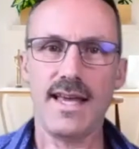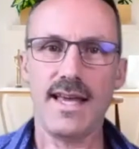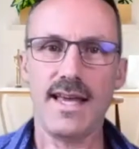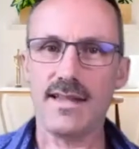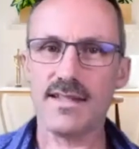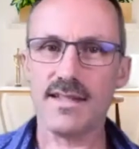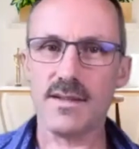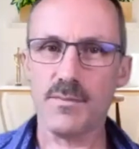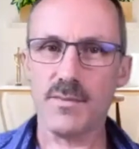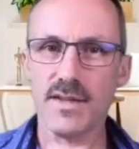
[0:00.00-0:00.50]

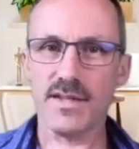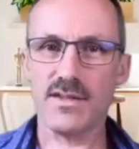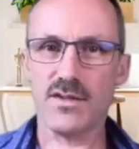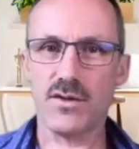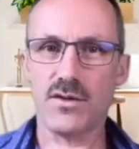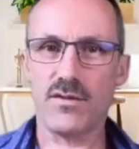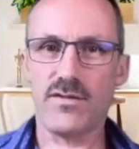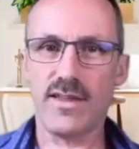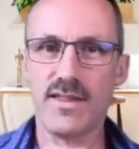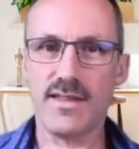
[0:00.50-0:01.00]
something sort of
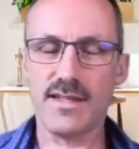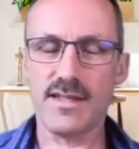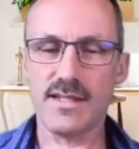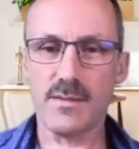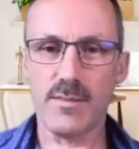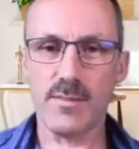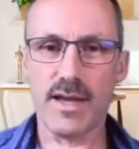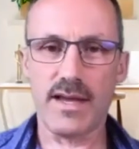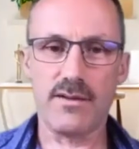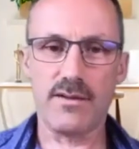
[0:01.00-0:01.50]
in this
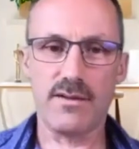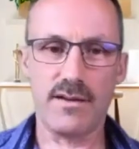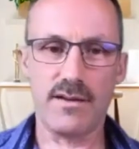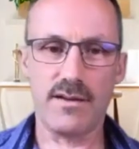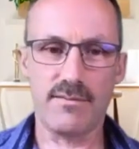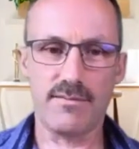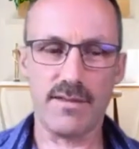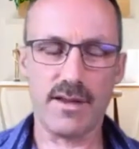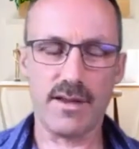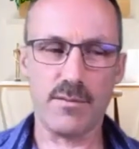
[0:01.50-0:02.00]
about
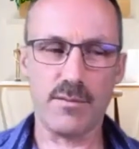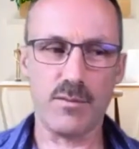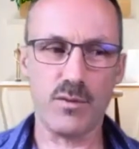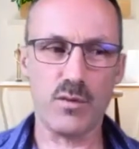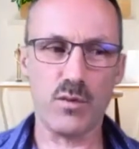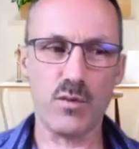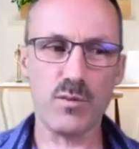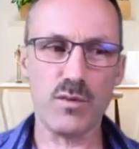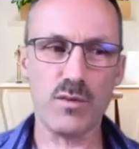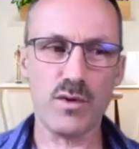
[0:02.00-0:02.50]

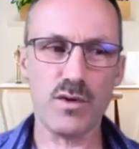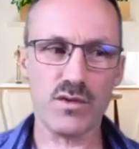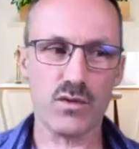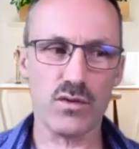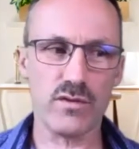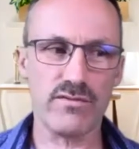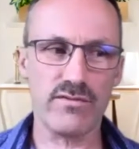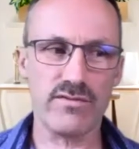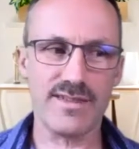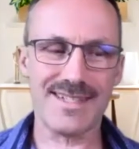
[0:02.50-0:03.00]
almost sort of
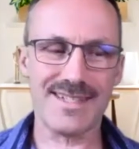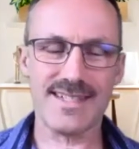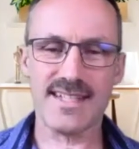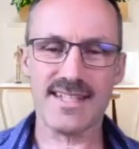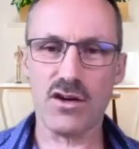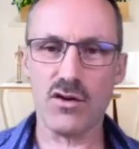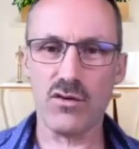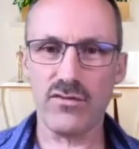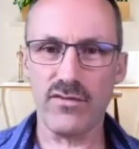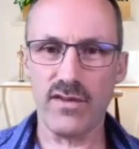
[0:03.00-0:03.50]

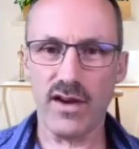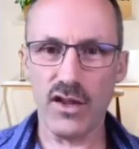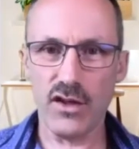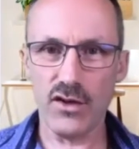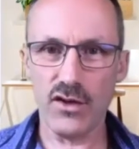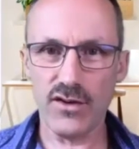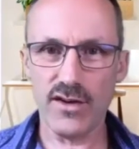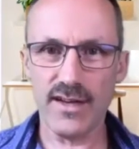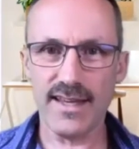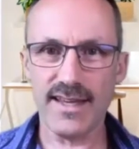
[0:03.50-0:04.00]

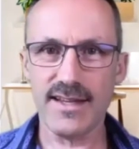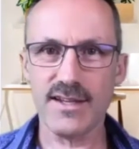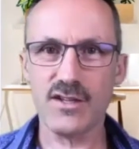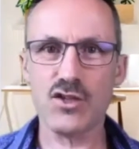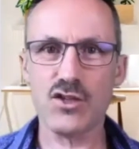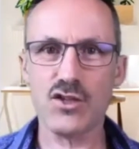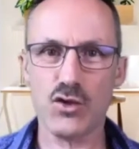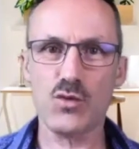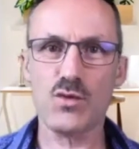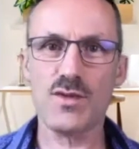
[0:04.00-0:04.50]
self-learning
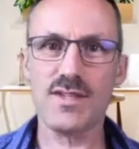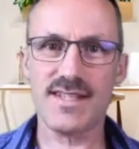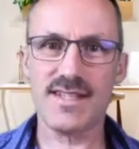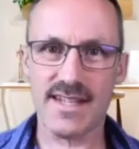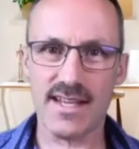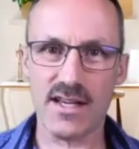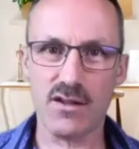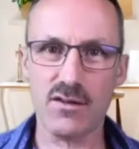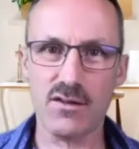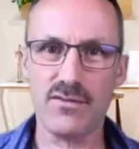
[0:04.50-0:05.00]
to
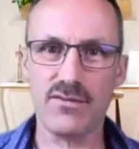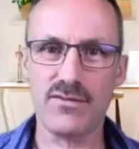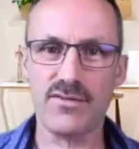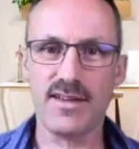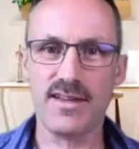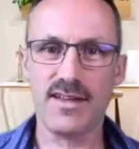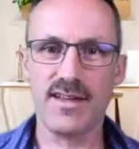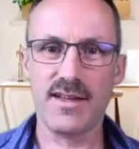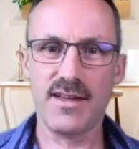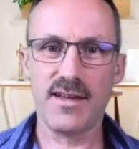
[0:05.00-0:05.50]
self,
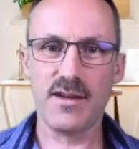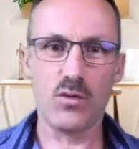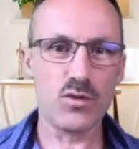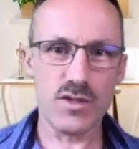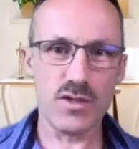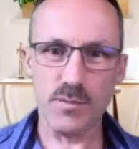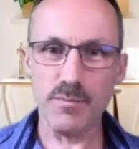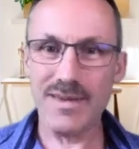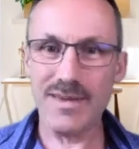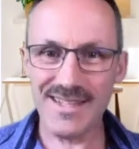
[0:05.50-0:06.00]
or to
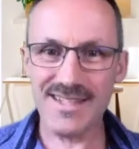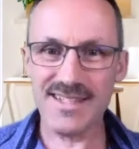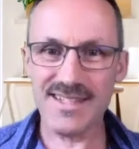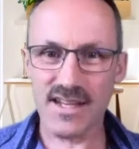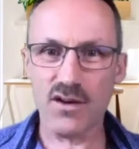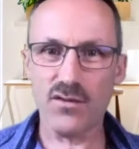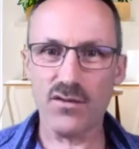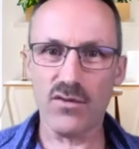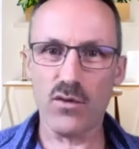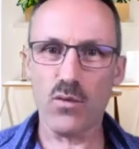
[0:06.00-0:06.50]
be
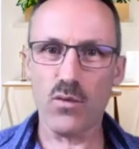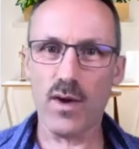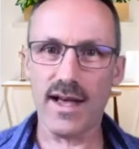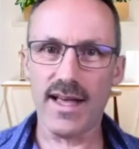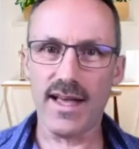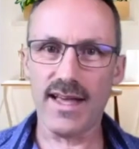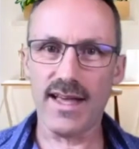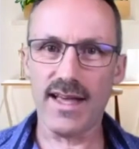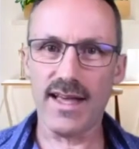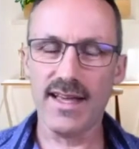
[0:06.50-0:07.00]

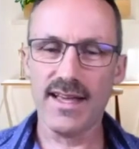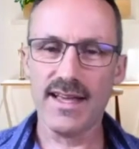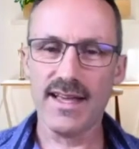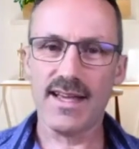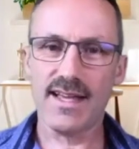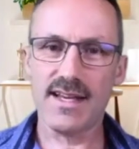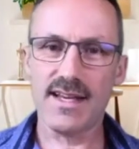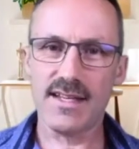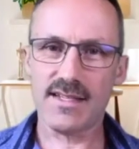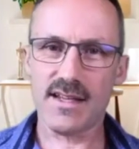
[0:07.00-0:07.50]
self-aware, and
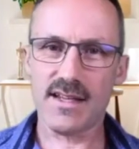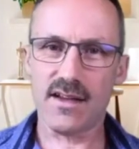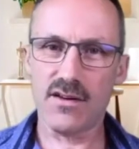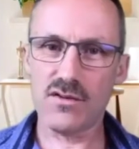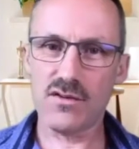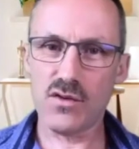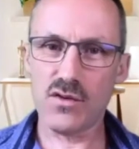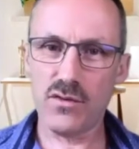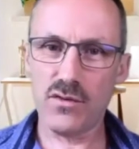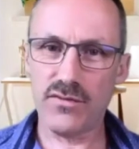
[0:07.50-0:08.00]
it's kind of sort
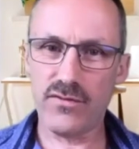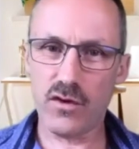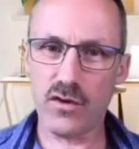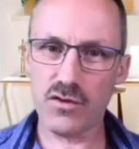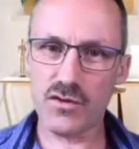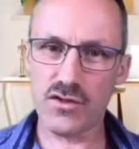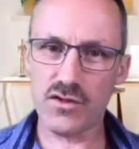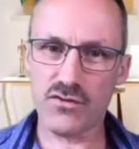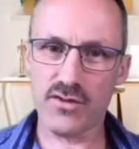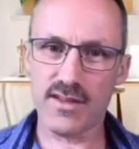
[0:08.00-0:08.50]
of
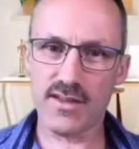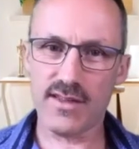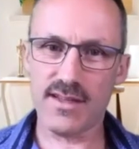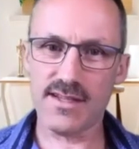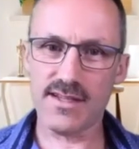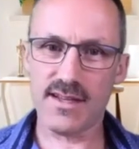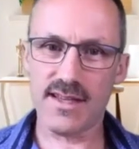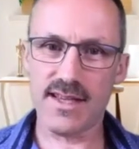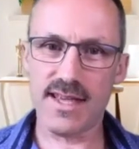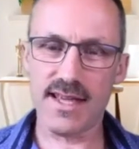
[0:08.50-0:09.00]
fostering this, I
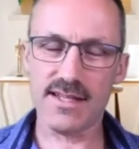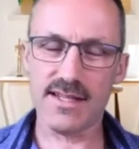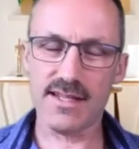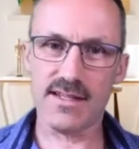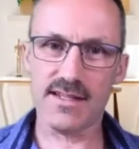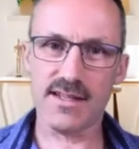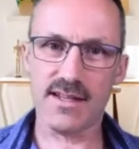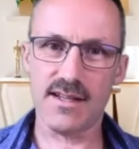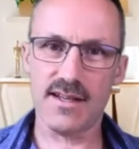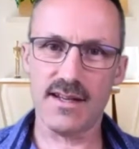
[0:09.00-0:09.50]
guess, as a
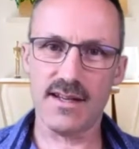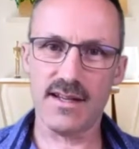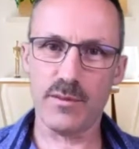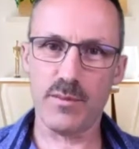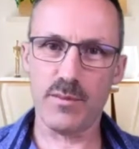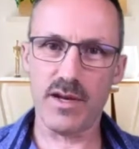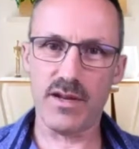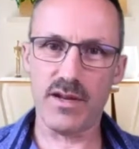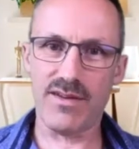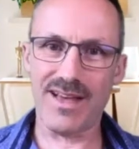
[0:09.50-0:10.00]
little bit
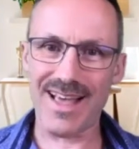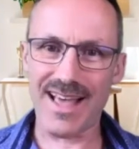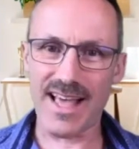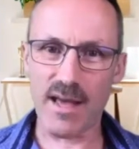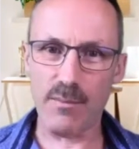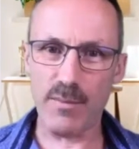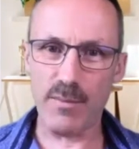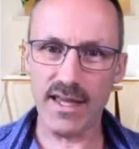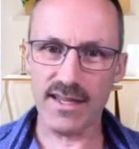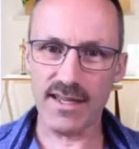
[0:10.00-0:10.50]
of a
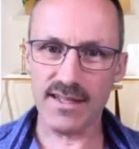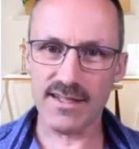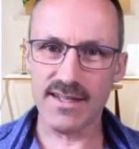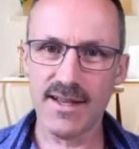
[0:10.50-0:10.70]
habit.